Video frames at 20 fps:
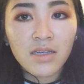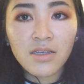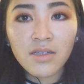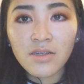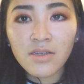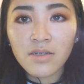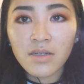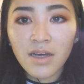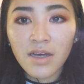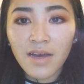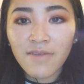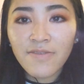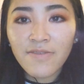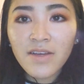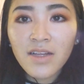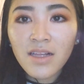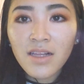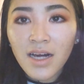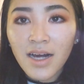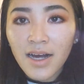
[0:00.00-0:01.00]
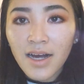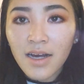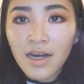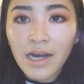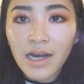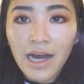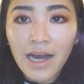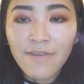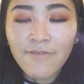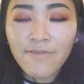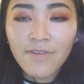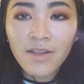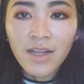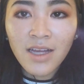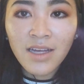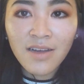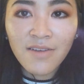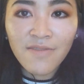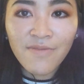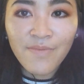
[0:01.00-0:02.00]
I feel
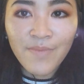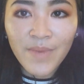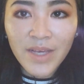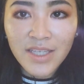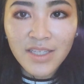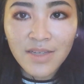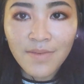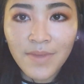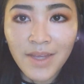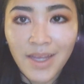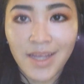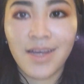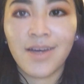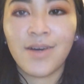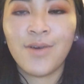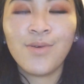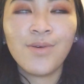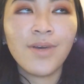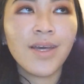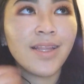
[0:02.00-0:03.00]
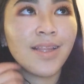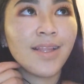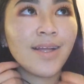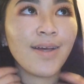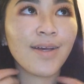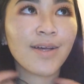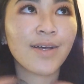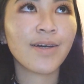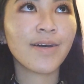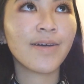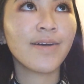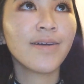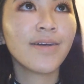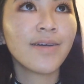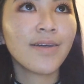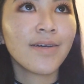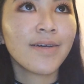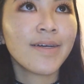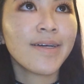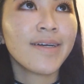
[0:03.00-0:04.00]
like I've missed something out, and like,
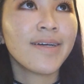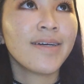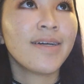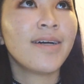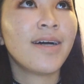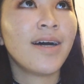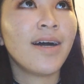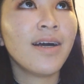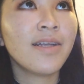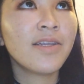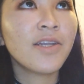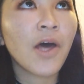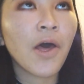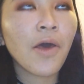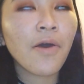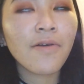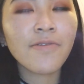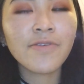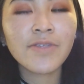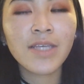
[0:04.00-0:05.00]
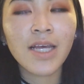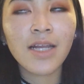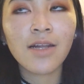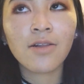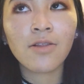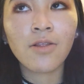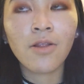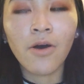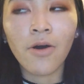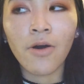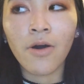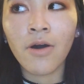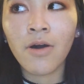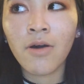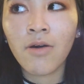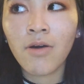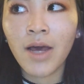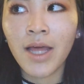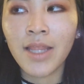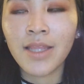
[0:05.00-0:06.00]
I know I've said a
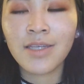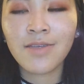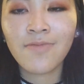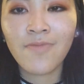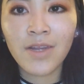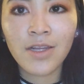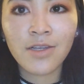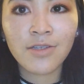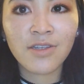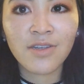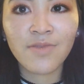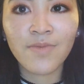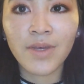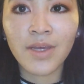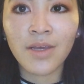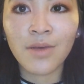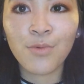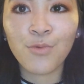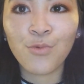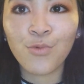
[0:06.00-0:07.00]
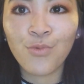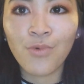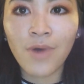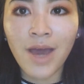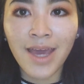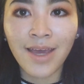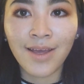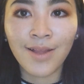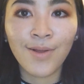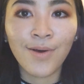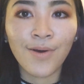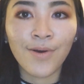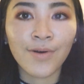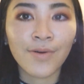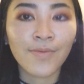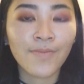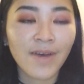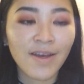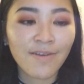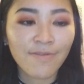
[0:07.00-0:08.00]
lot and this video is going to be way
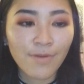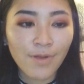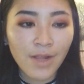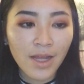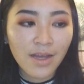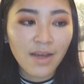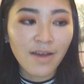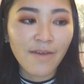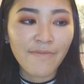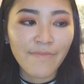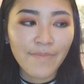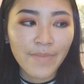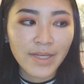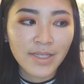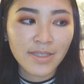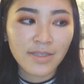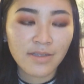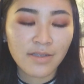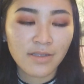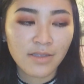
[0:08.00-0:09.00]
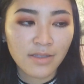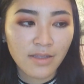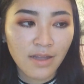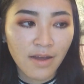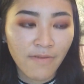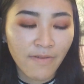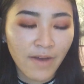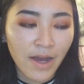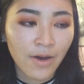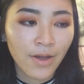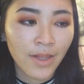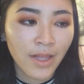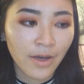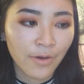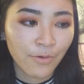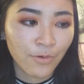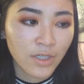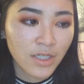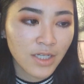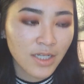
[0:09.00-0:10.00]
long, but I feel like I've missed stuff out that I
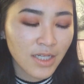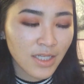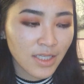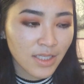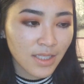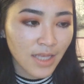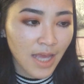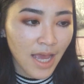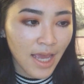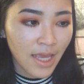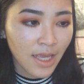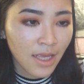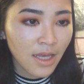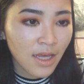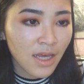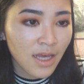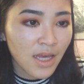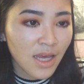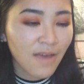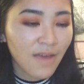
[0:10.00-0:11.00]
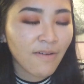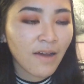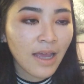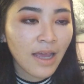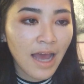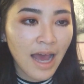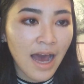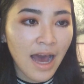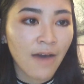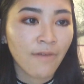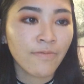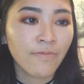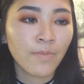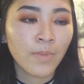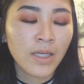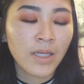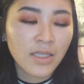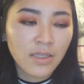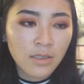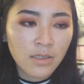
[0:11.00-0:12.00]
wanted to say. If I have,
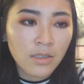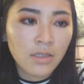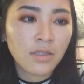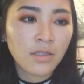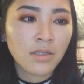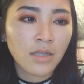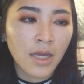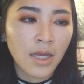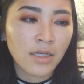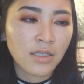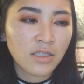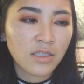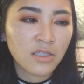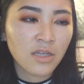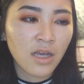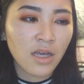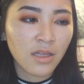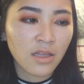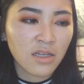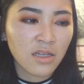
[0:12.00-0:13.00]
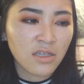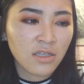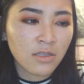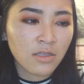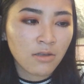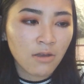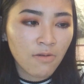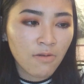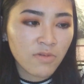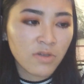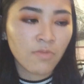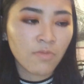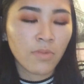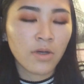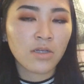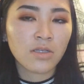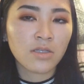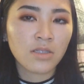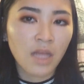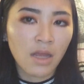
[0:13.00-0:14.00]
please just like check the description
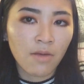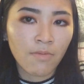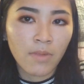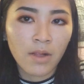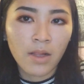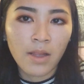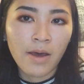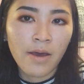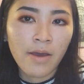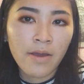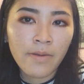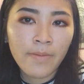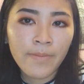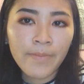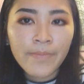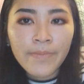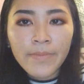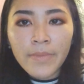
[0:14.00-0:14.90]
box down below.